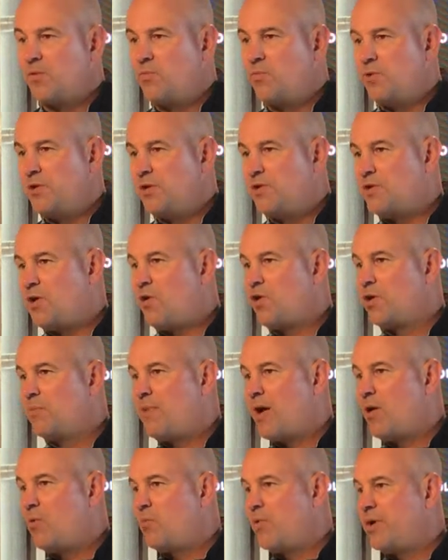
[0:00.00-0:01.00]
when you talk
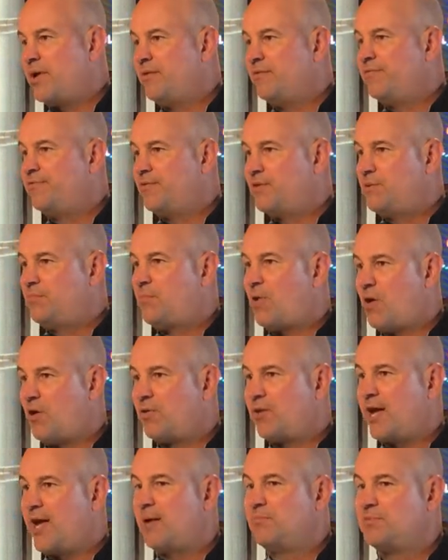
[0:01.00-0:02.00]
about winning
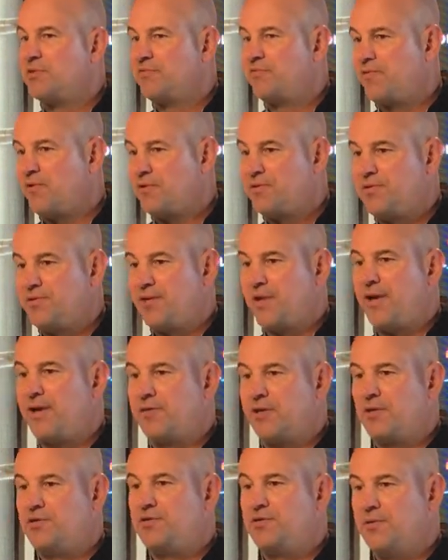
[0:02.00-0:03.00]
football games, the first thing
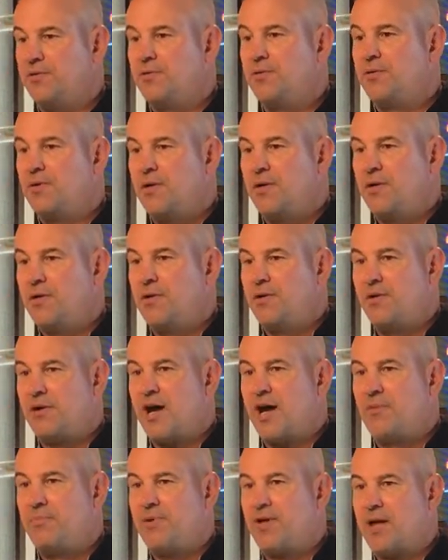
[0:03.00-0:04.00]
that you
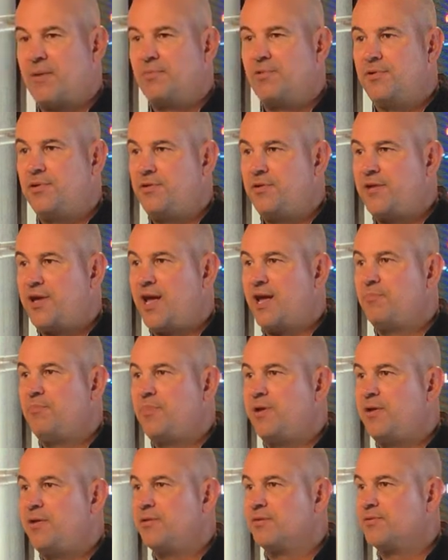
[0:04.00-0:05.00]
got to be able to do, you can't
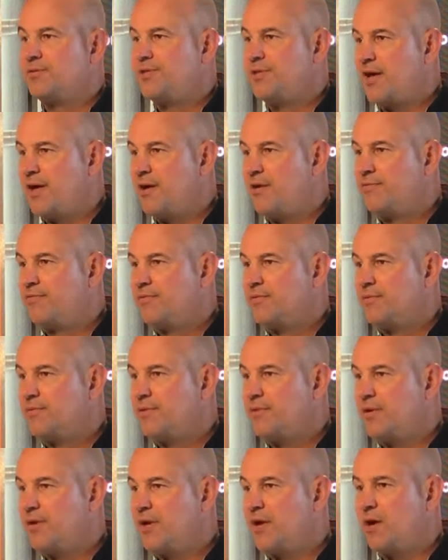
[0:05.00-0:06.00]
beat yourself.
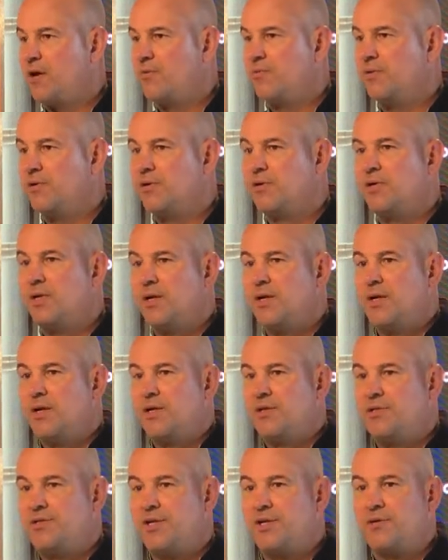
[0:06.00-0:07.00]
You know,
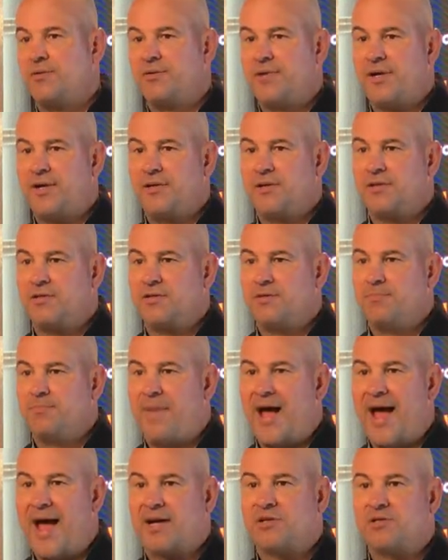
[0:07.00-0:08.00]
General Nealon's
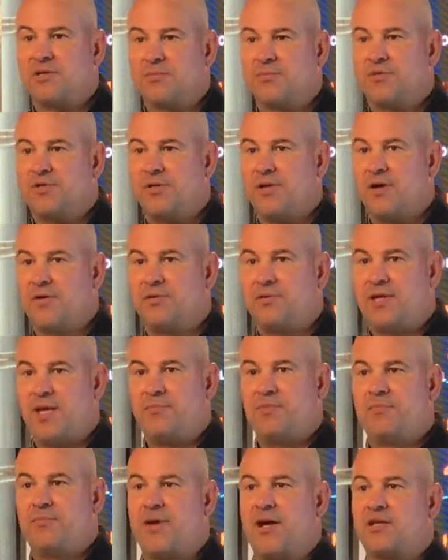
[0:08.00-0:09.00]
maxims, you know, the
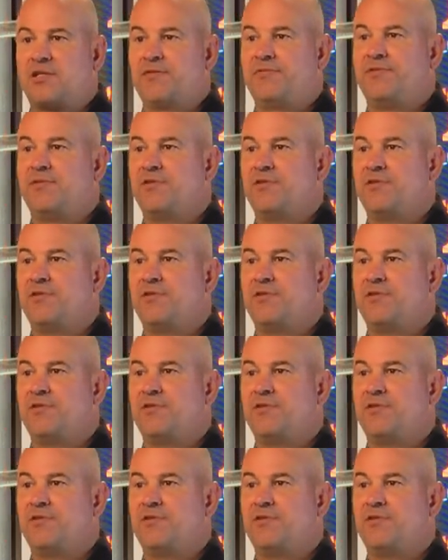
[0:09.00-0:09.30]
team that makes the